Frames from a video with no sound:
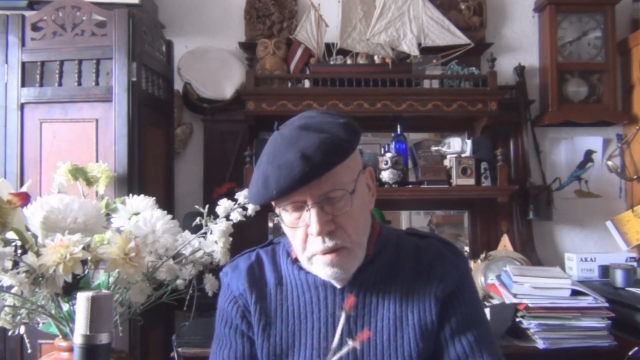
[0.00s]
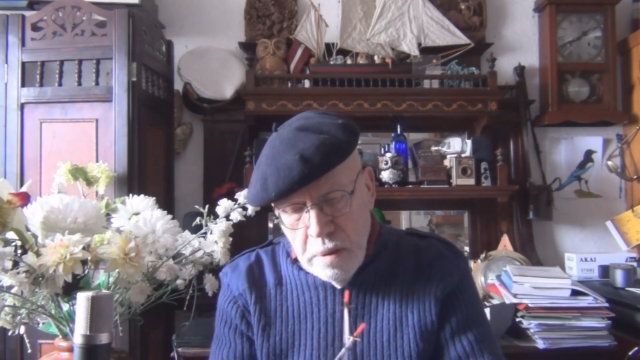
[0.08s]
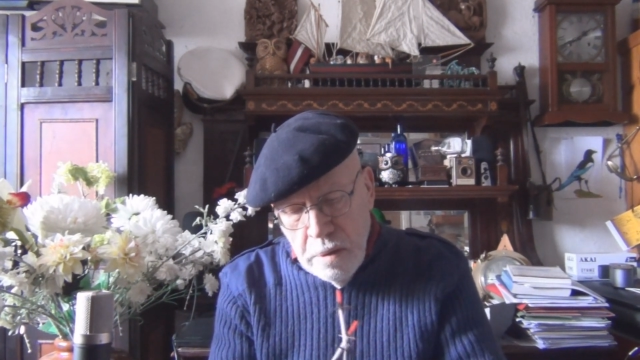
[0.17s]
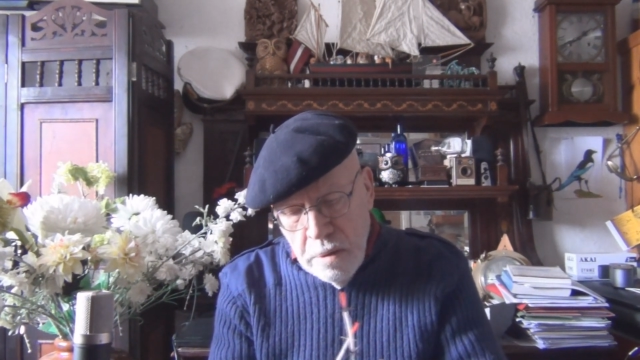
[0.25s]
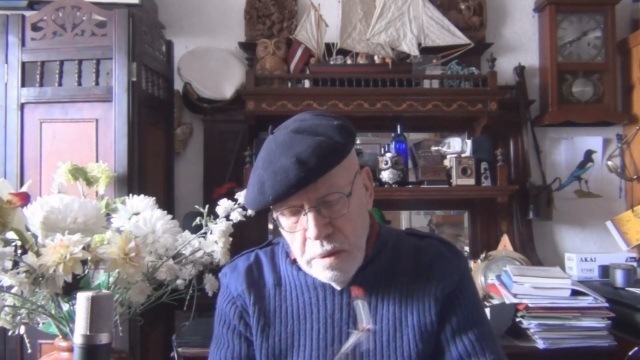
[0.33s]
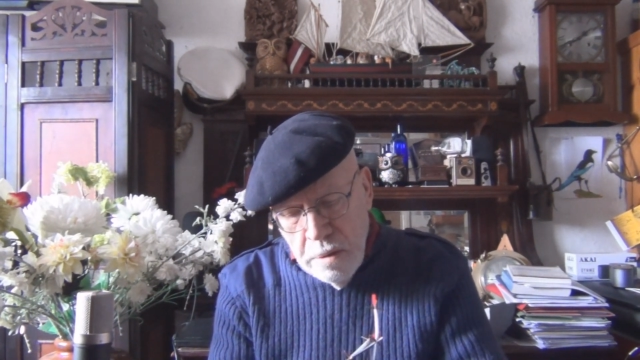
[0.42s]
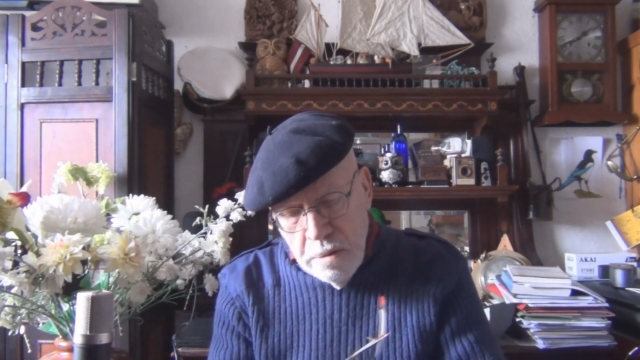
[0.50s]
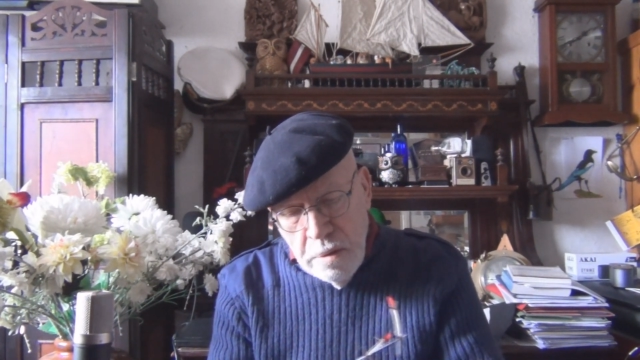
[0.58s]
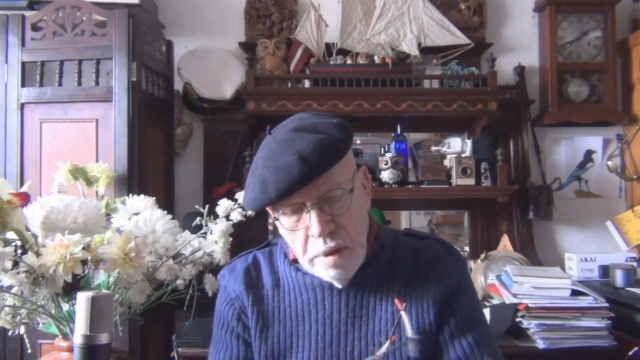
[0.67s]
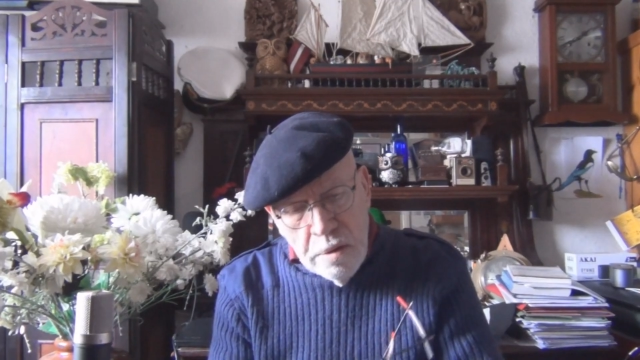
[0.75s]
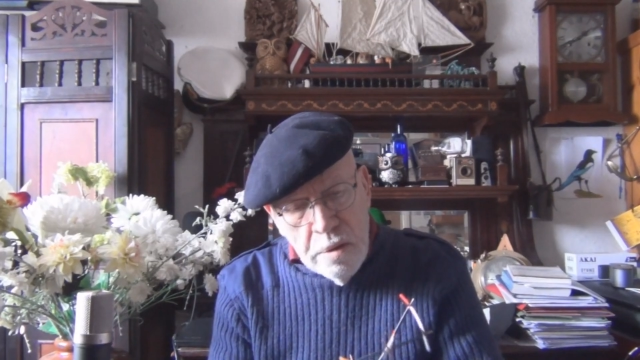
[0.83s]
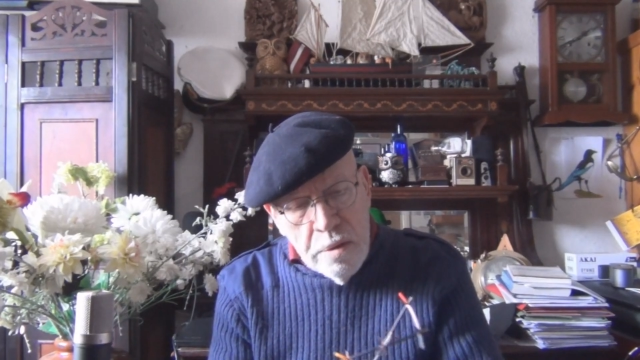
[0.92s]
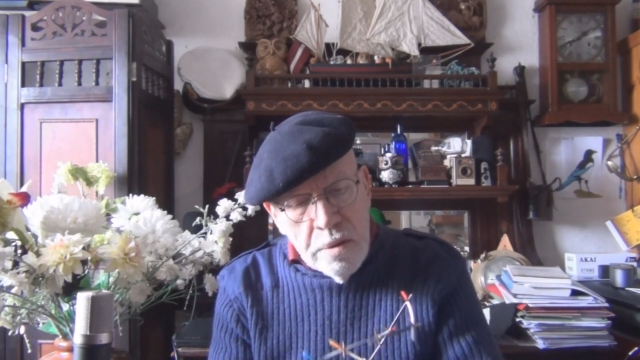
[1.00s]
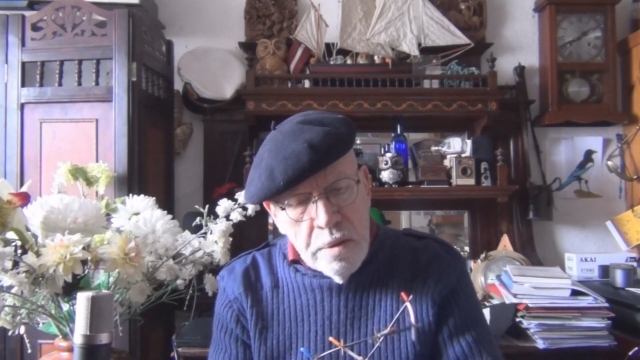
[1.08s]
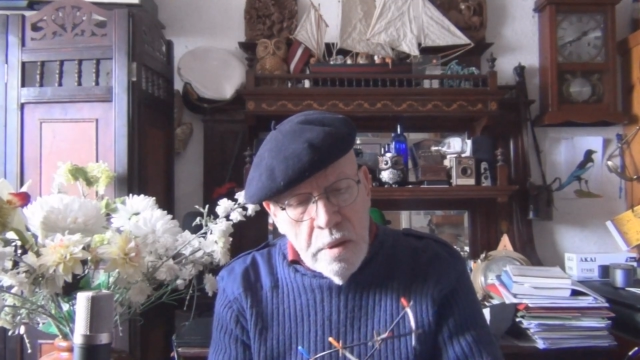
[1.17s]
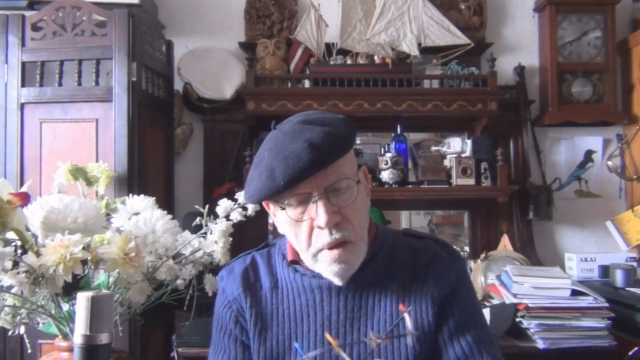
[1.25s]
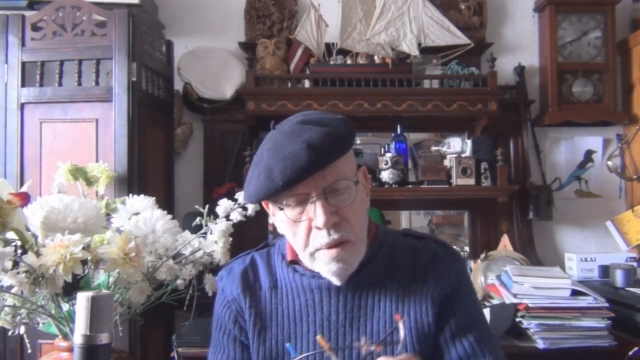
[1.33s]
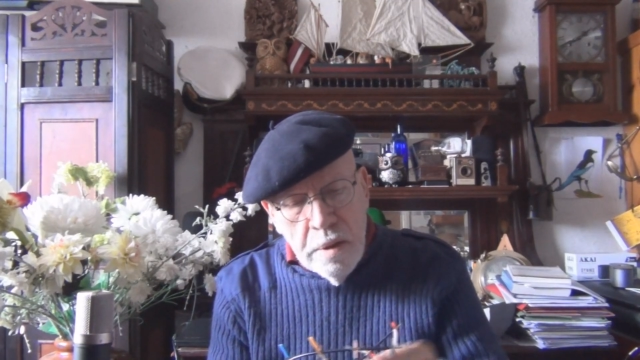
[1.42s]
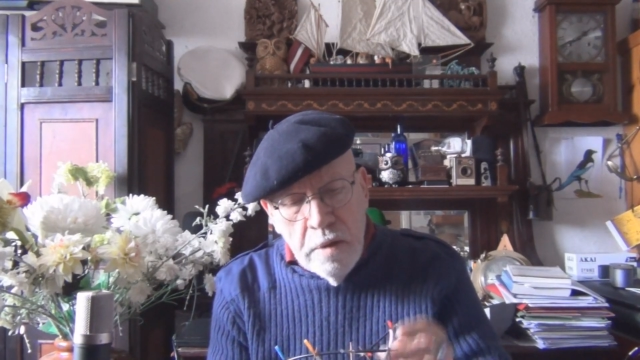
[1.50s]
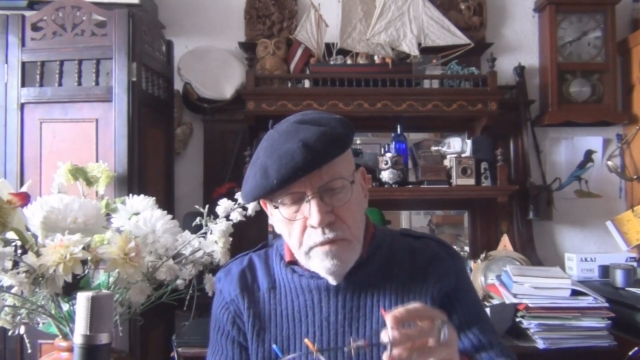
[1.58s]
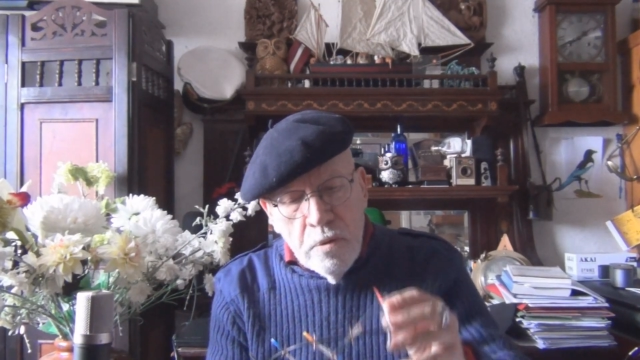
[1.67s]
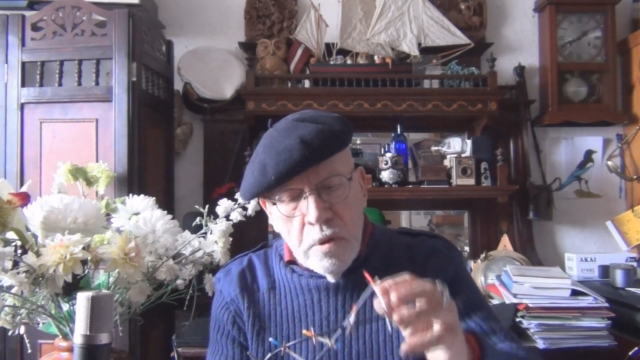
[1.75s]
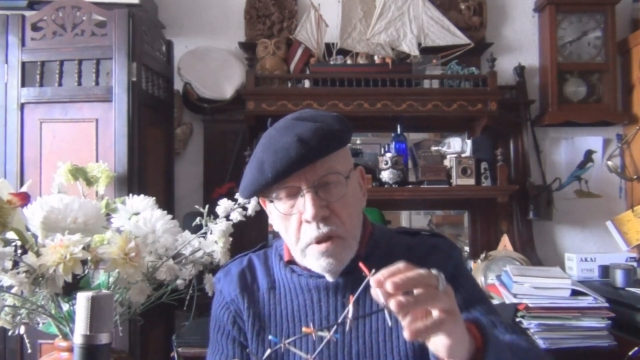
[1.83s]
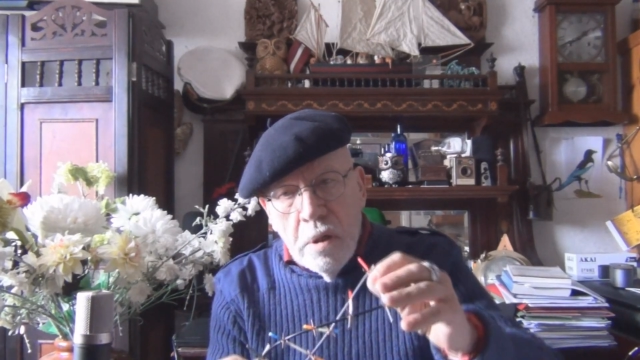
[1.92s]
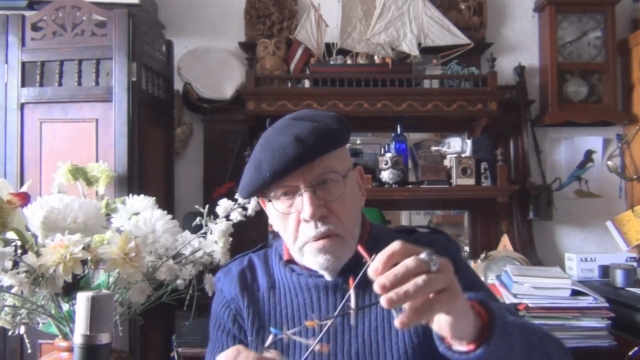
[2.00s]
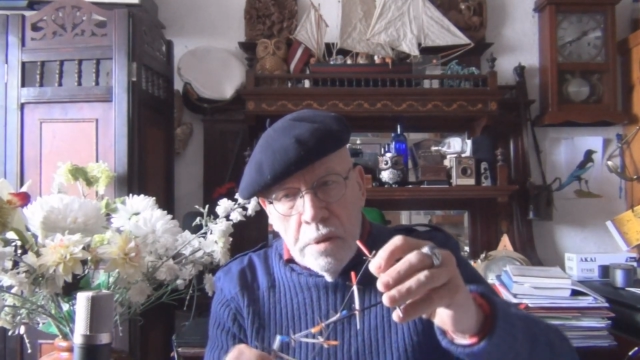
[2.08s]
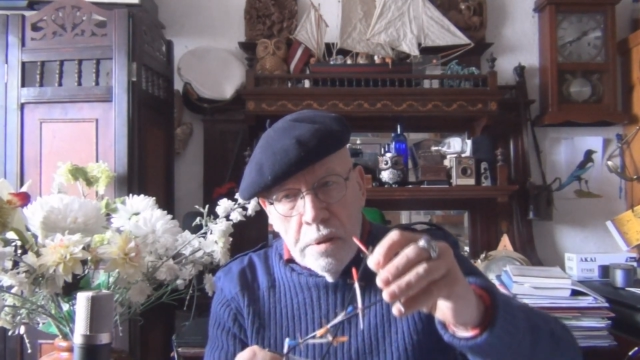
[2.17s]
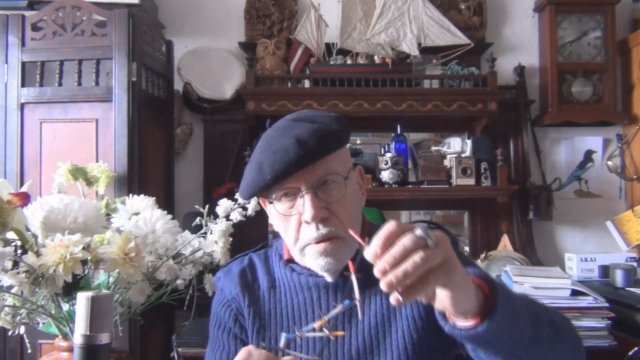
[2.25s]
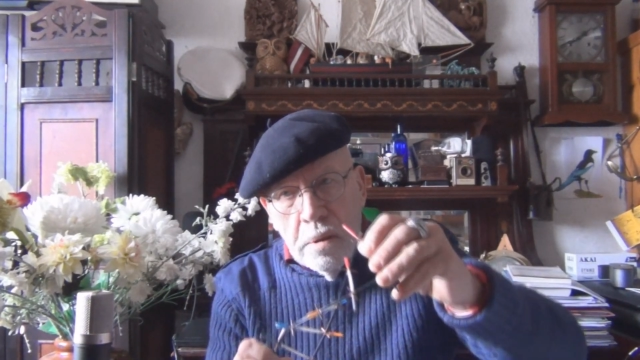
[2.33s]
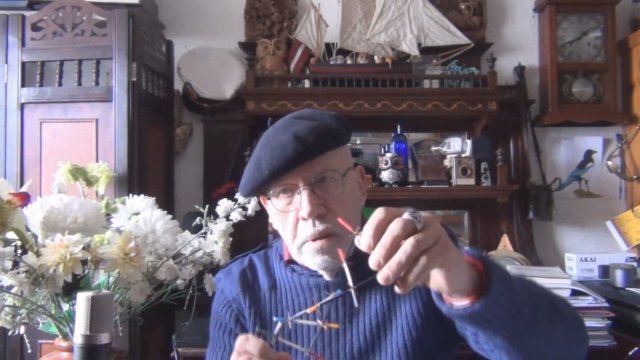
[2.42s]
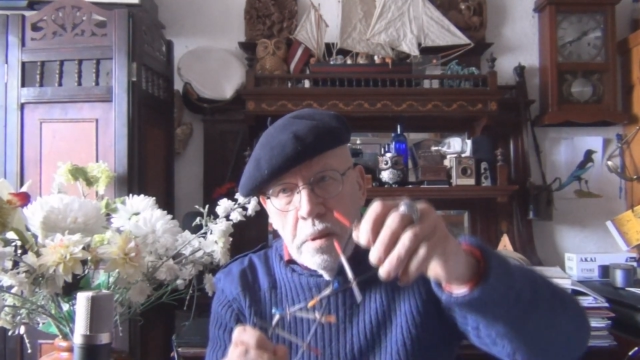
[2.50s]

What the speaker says: The instructions are therefore coded.